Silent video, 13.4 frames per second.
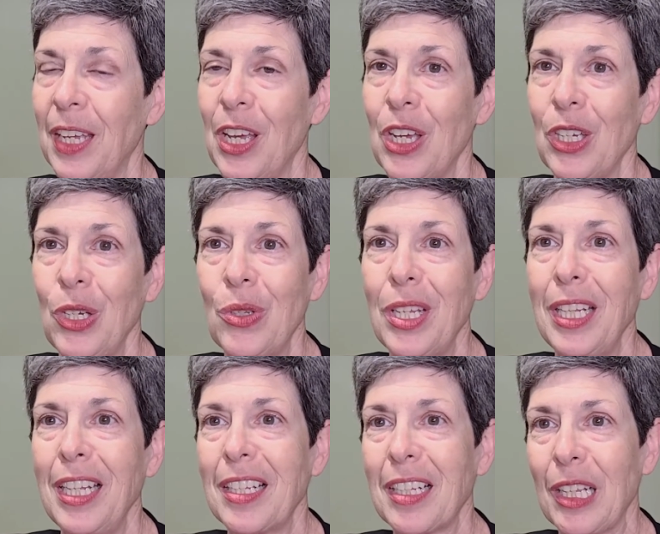Using
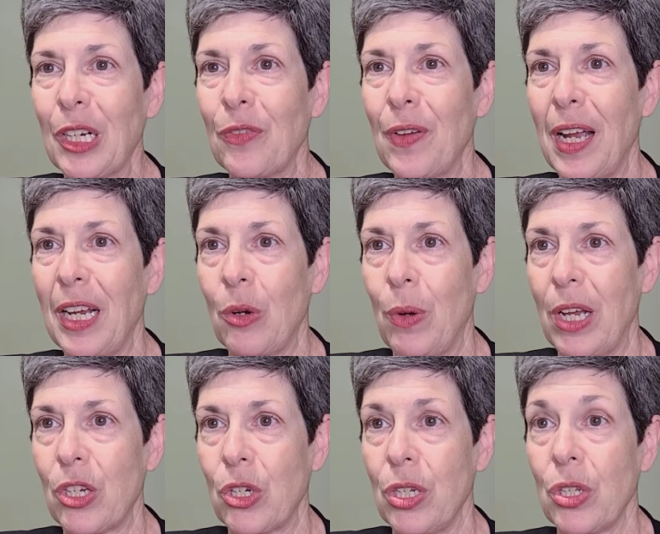these clarifying
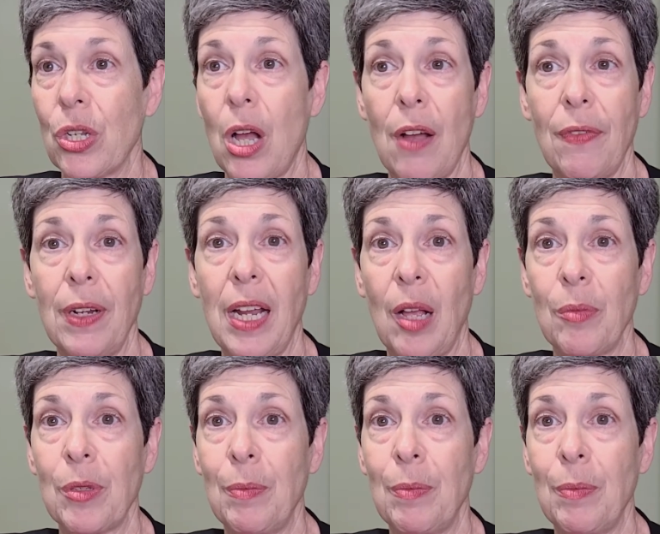questions often helps